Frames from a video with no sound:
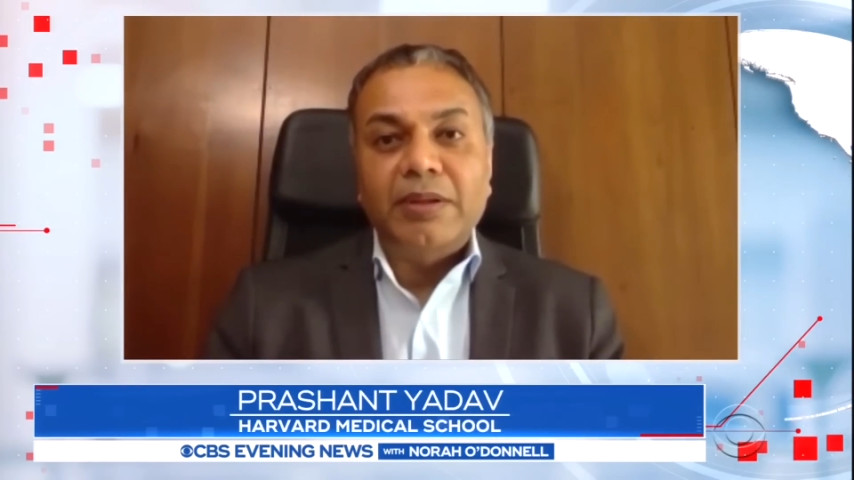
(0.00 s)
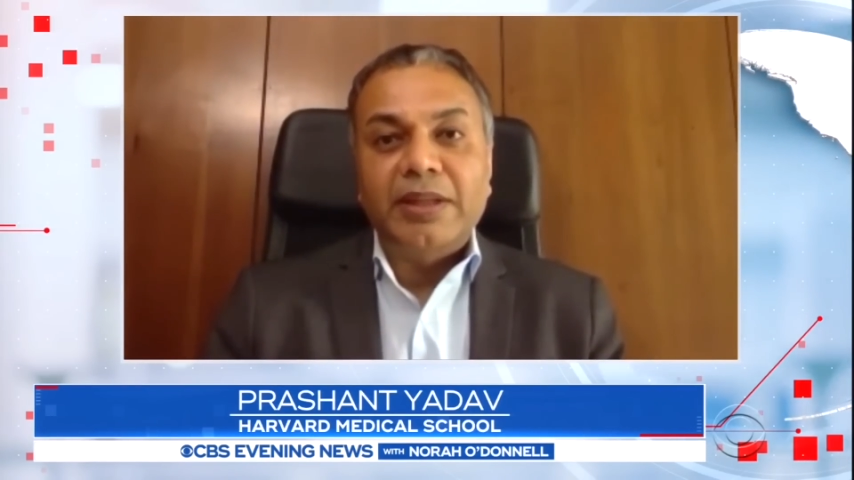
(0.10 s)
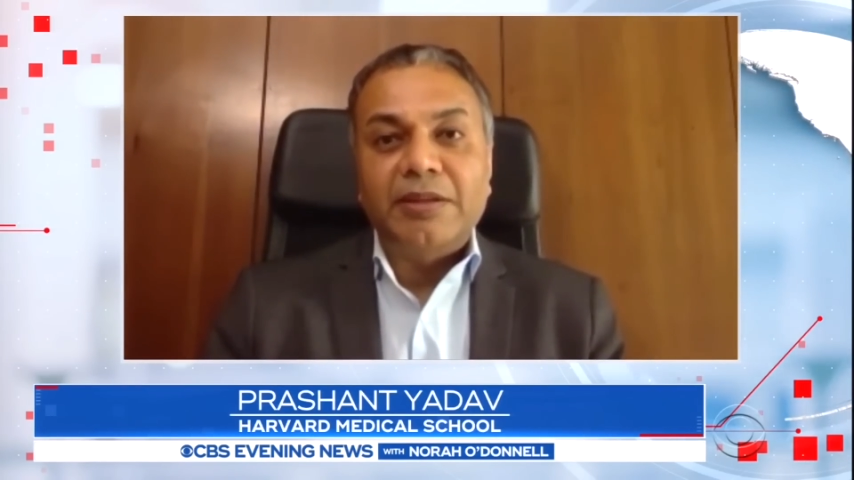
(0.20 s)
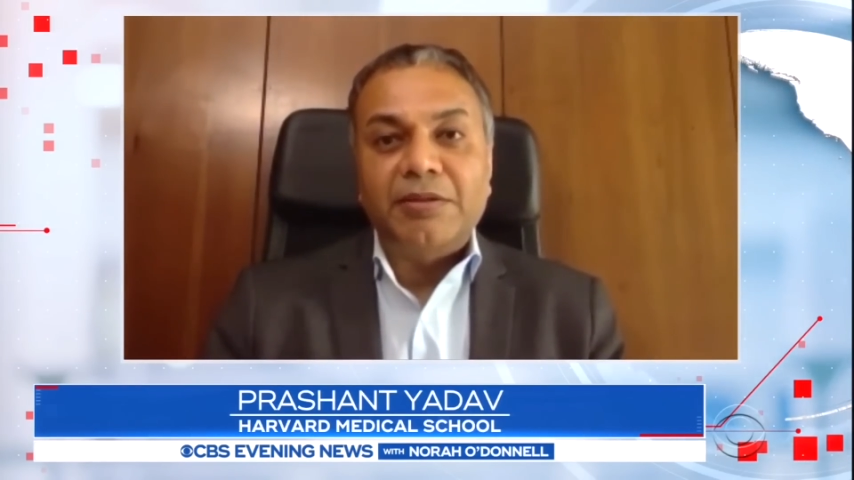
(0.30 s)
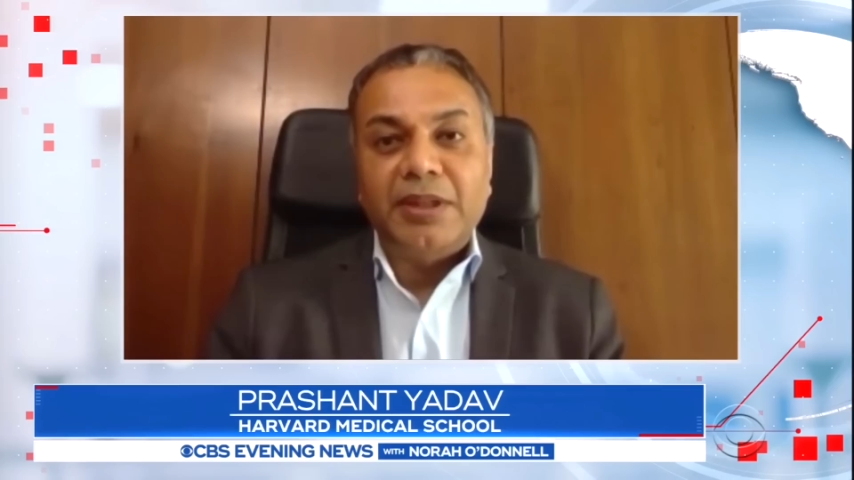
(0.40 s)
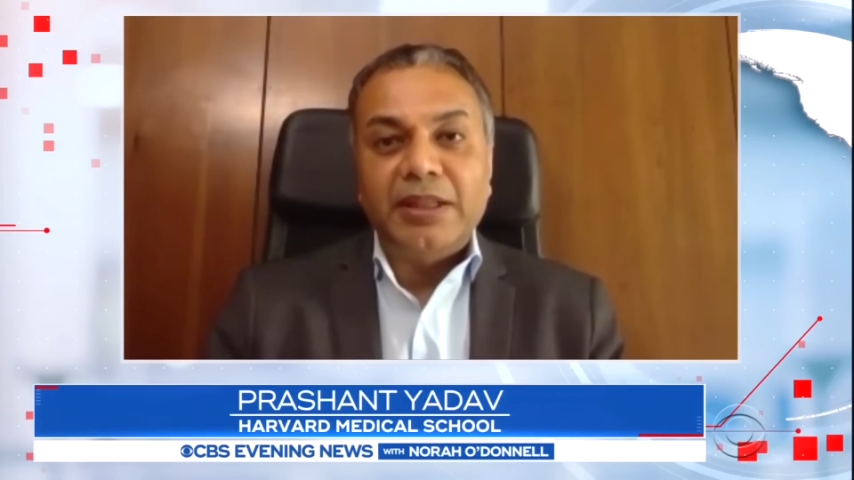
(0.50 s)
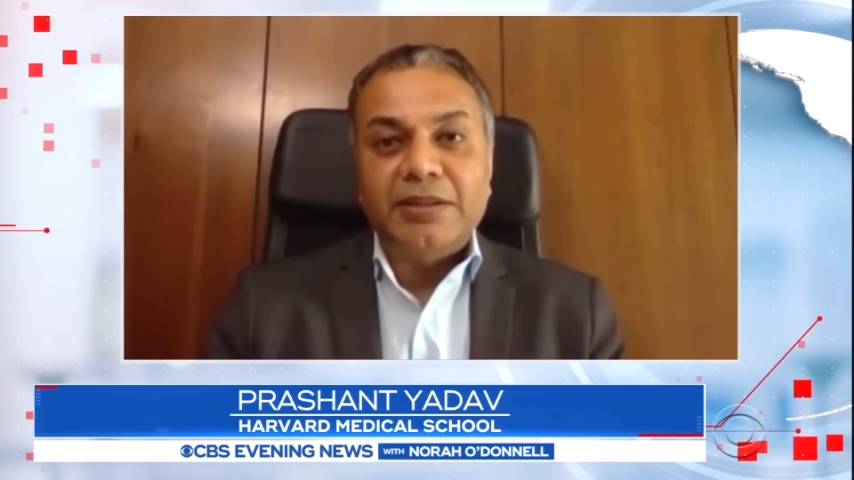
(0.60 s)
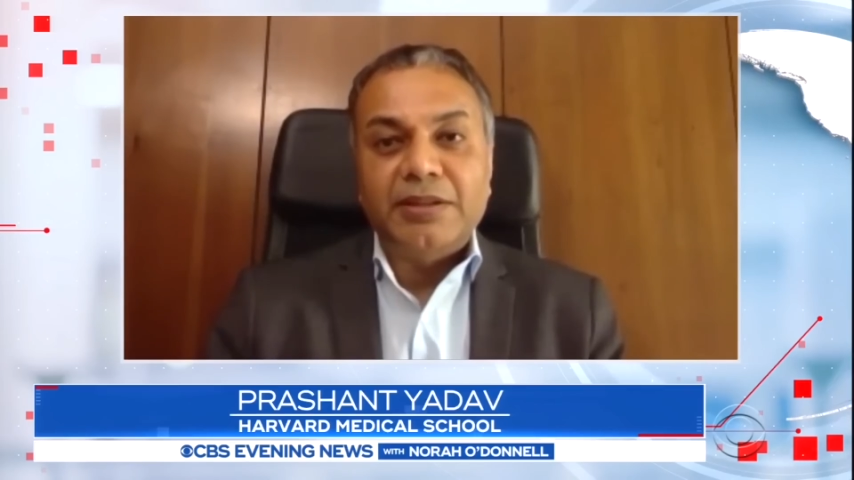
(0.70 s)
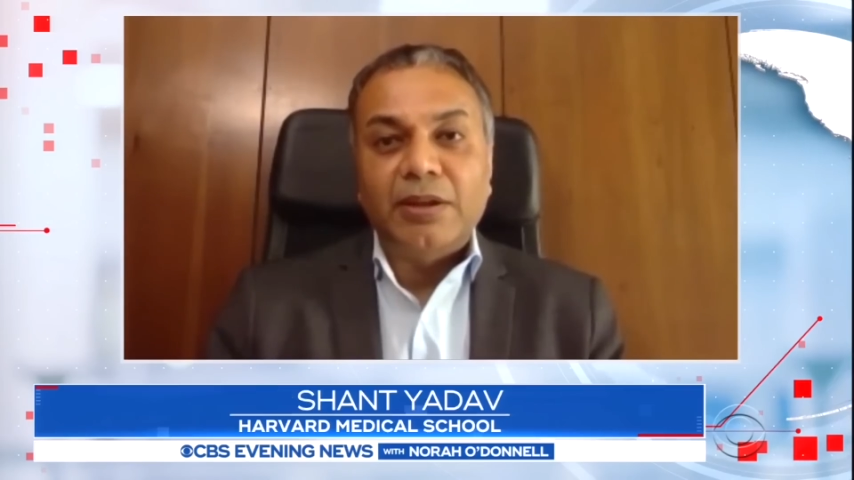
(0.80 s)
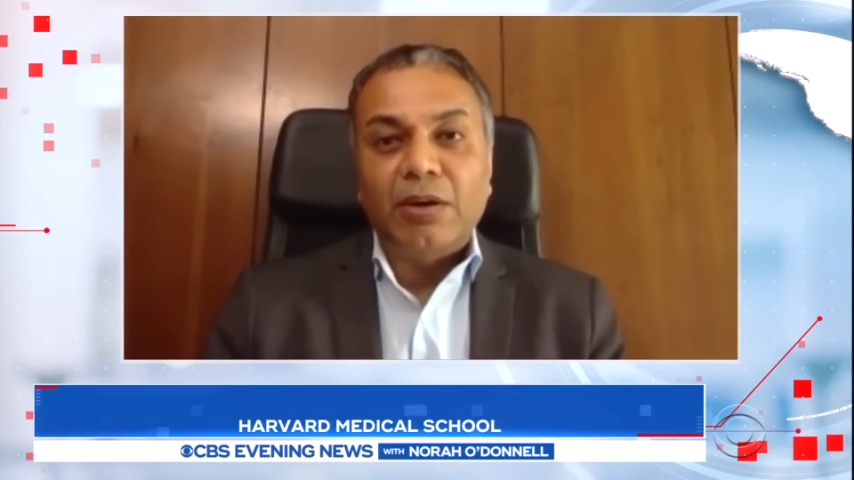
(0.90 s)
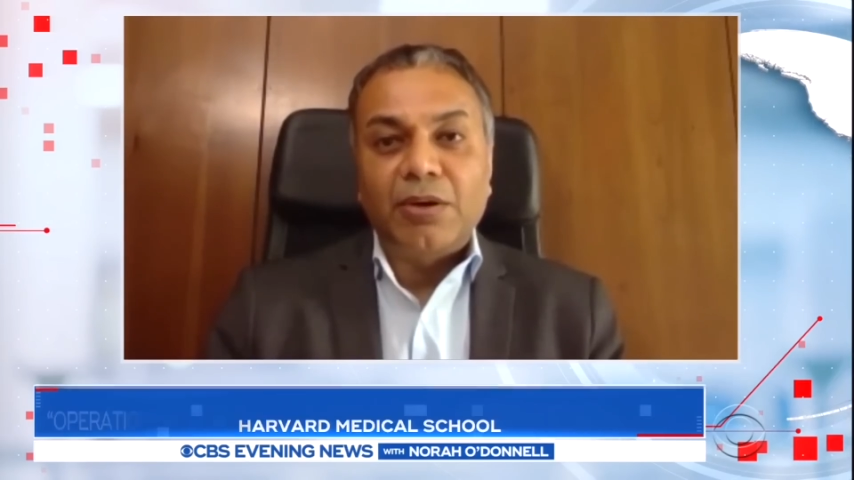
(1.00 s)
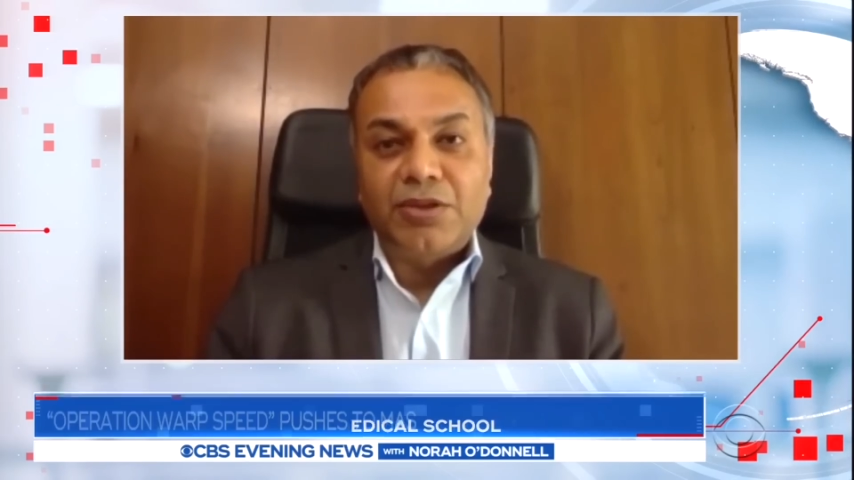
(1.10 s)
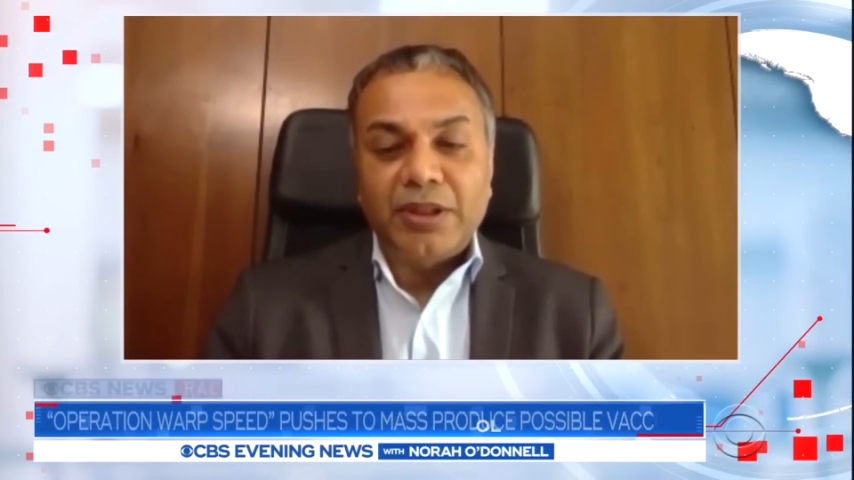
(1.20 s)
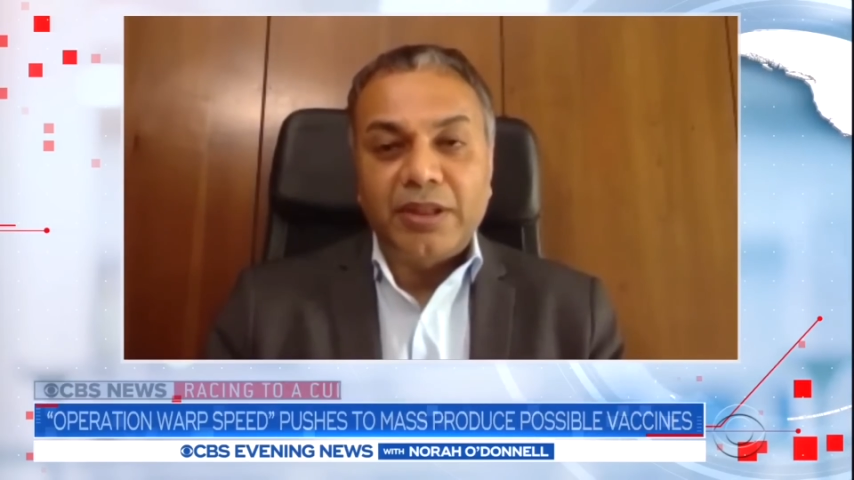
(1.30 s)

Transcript: ingredients and auxiliary